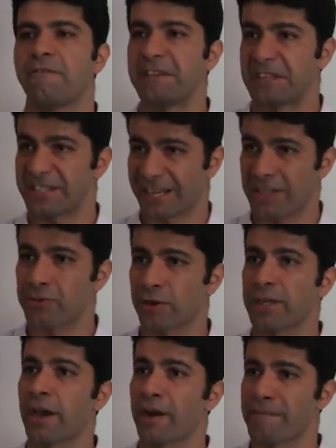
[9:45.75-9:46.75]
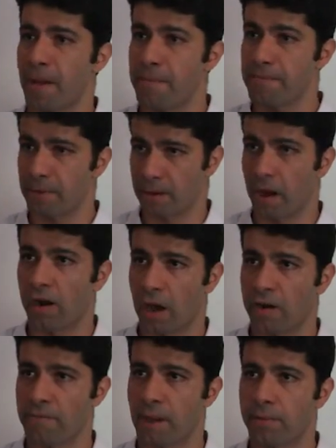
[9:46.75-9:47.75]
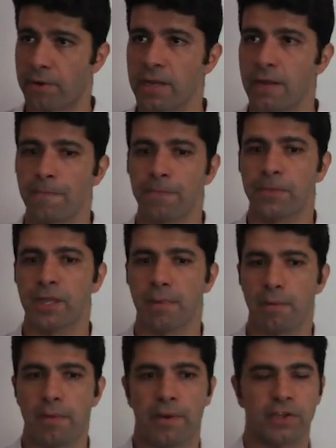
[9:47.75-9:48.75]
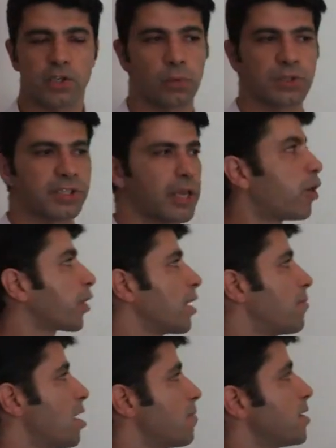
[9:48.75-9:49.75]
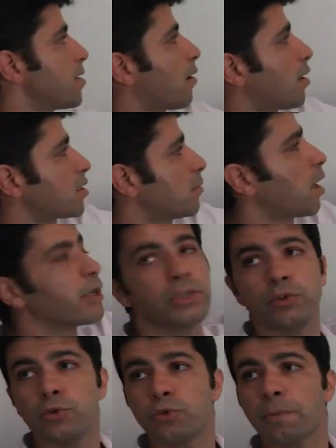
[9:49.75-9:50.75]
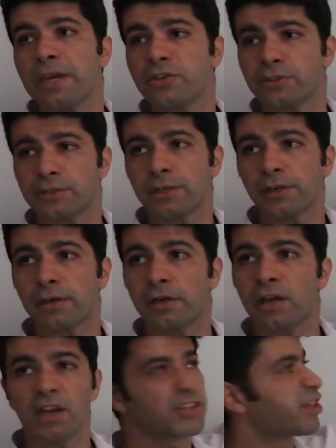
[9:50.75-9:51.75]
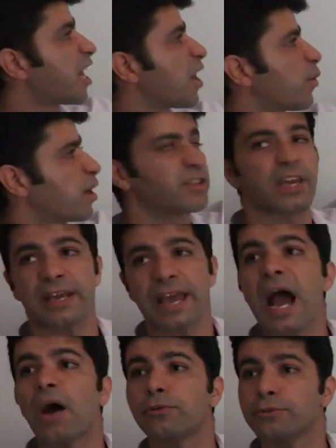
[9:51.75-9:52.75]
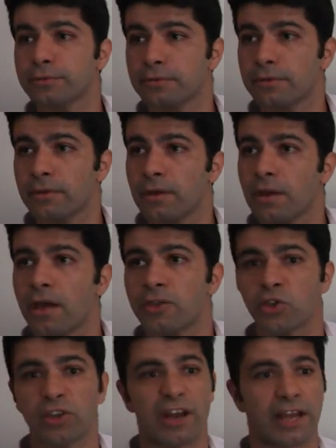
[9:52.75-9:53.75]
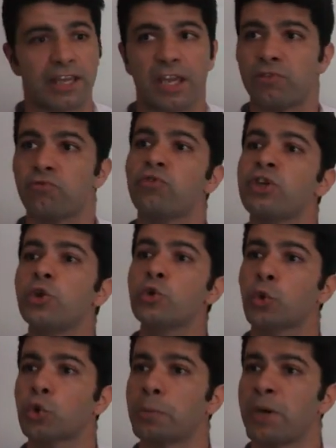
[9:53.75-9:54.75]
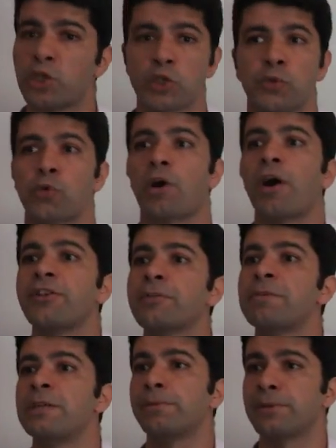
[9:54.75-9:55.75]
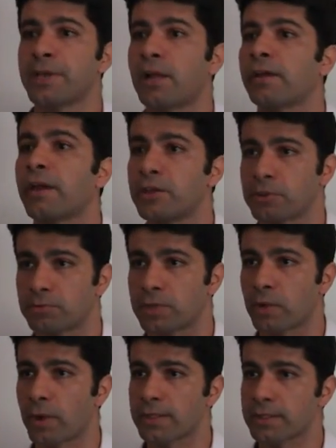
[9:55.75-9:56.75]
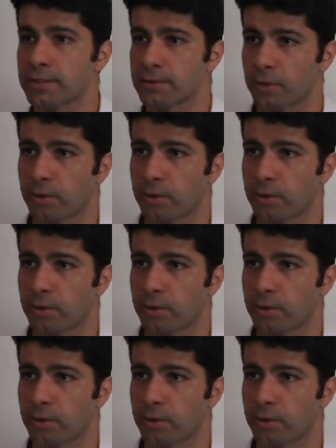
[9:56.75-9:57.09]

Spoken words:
feels like it's running out of memory, the memory manager will say, okay, maybe there are some unused pages here that I want to take out. so that I can reuse those pages for other people's allocation requests.